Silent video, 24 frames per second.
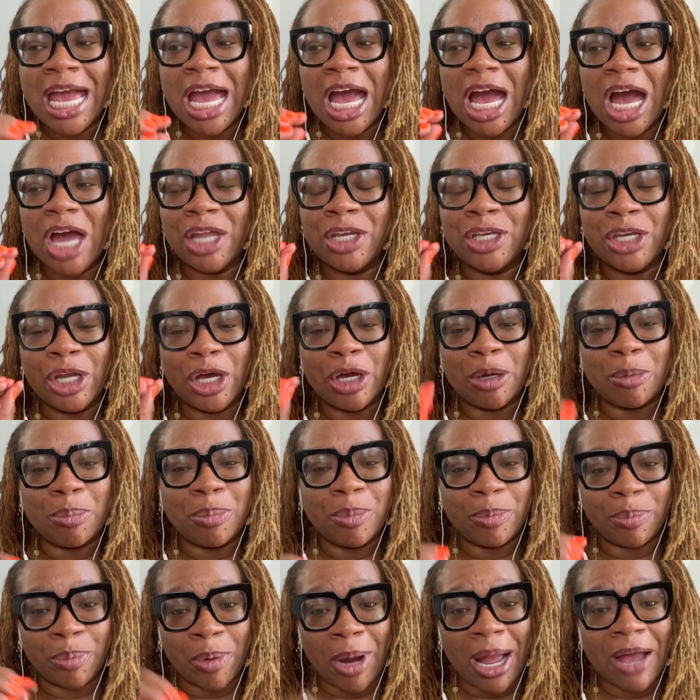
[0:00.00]

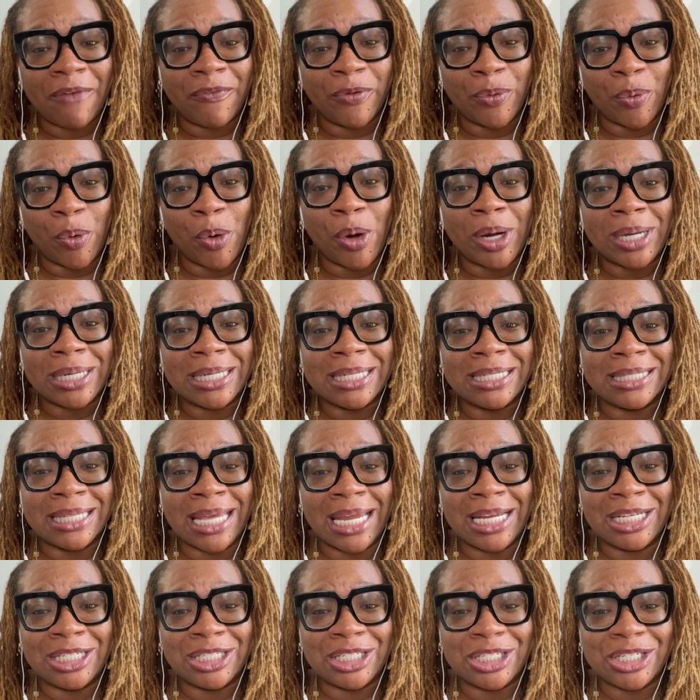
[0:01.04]
non-profit
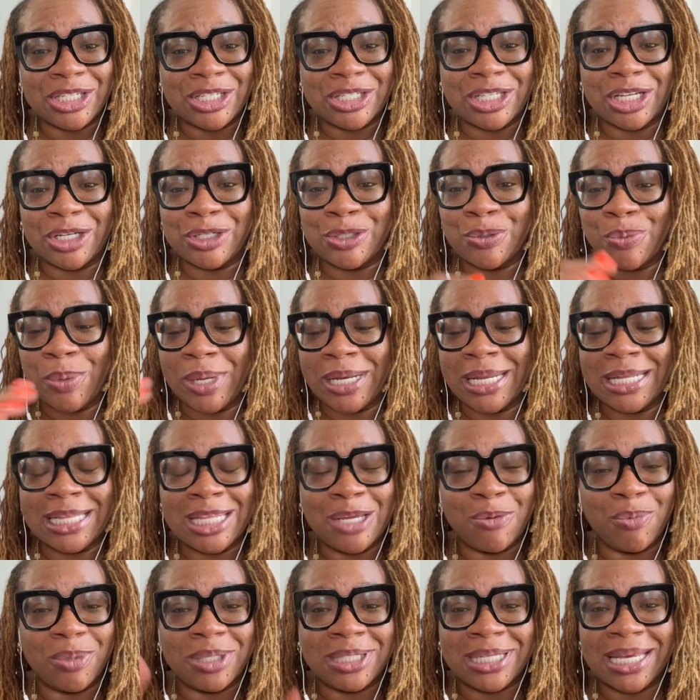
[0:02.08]
organizations that do anything
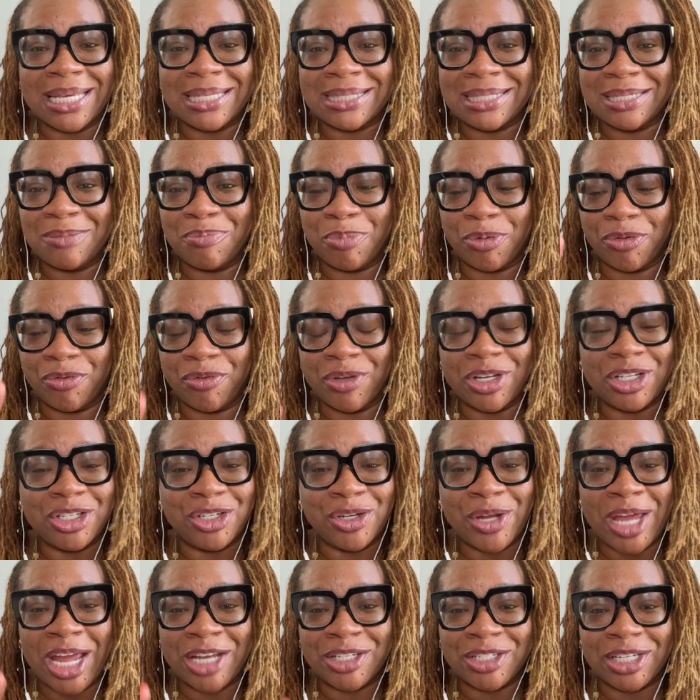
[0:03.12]
with testing, prevention, and
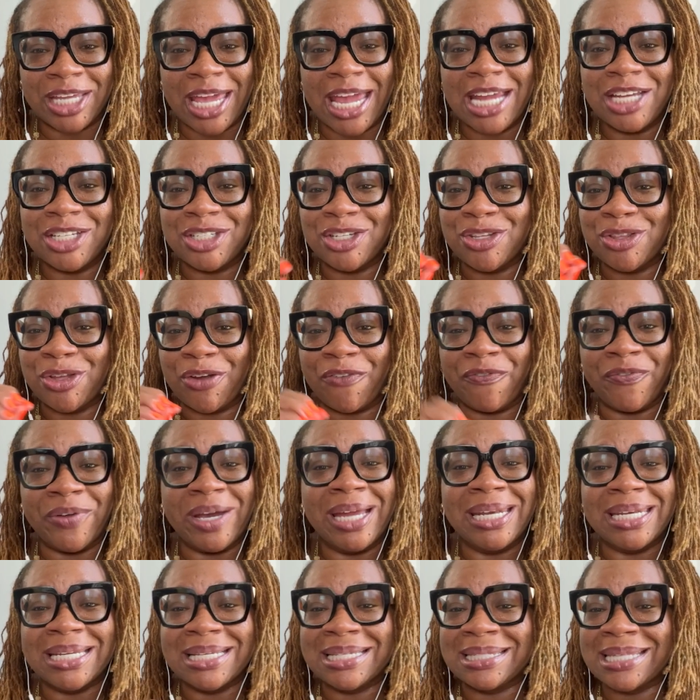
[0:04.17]
education, their
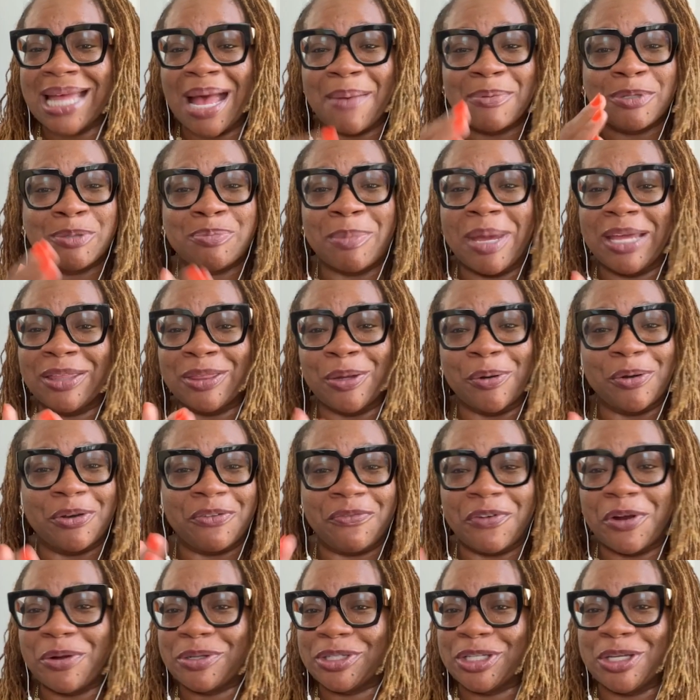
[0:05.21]
funding stops May
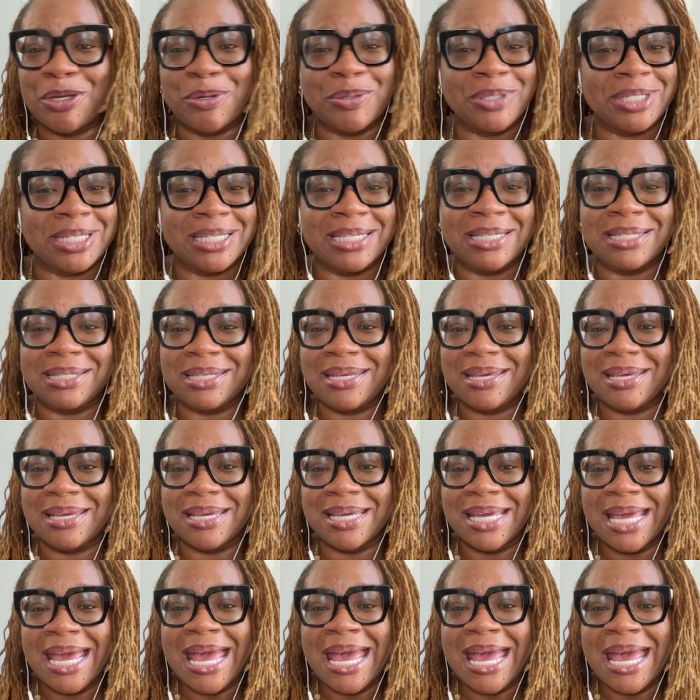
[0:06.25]
31st here in Tennessee.